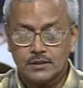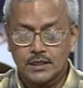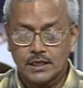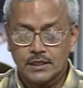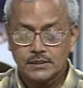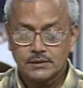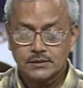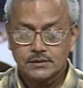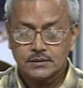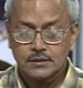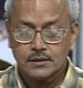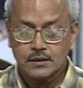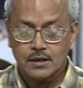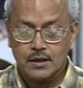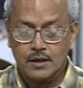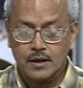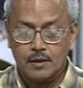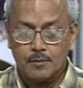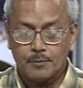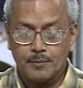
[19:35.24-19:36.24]
there is
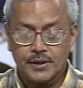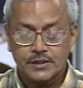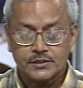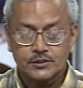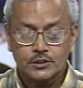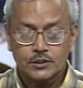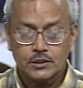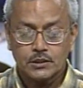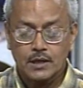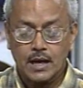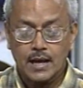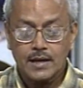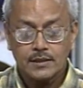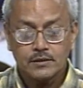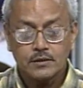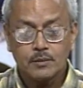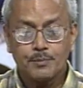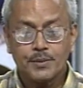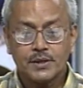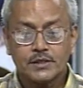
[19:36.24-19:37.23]
picture,
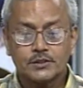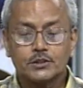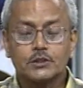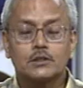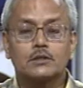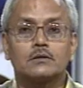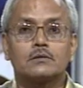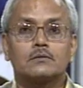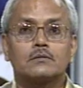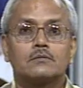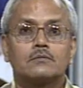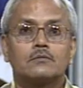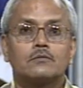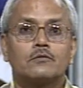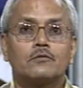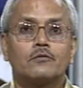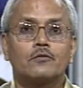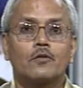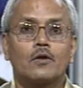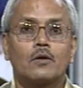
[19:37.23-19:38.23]
another picture
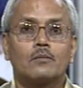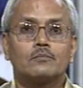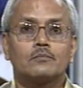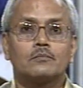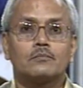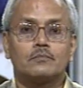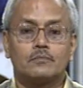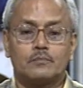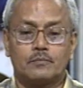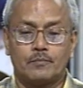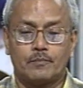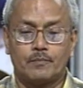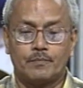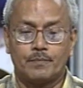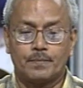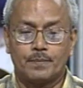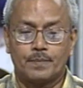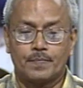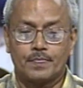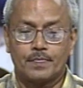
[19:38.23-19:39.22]
from
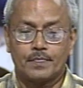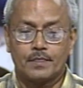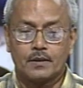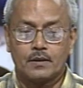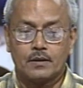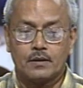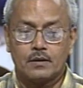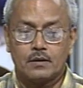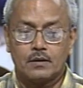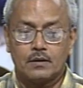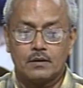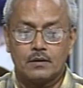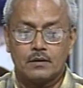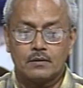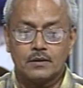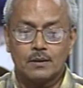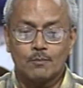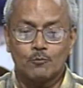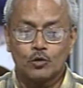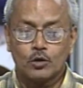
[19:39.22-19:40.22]

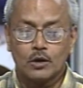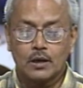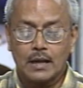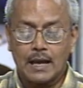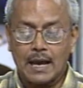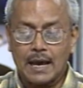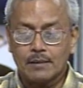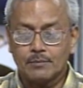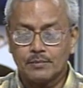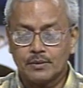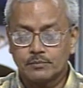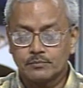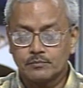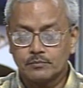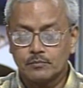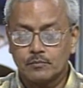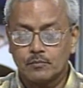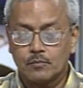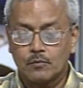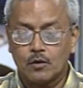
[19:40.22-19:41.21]
the Mughal
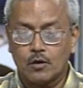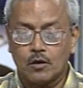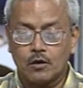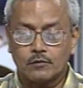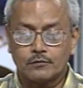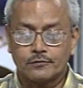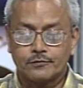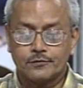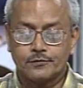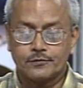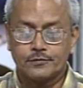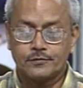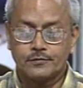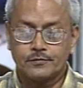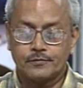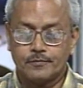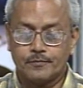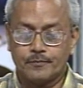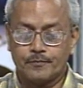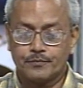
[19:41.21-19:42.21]
album of
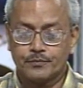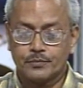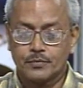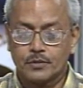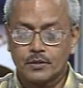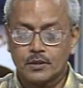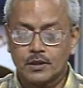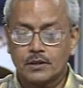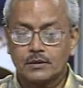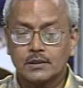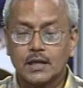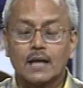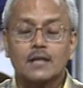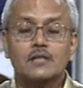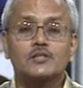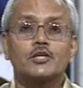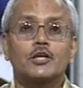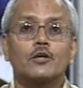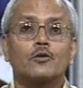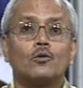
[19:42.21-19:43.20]

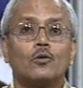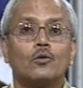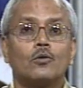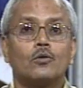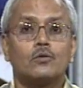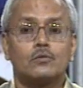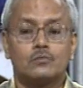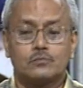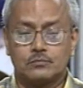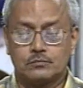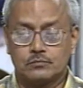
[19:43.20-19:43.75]
Dara Shikoh.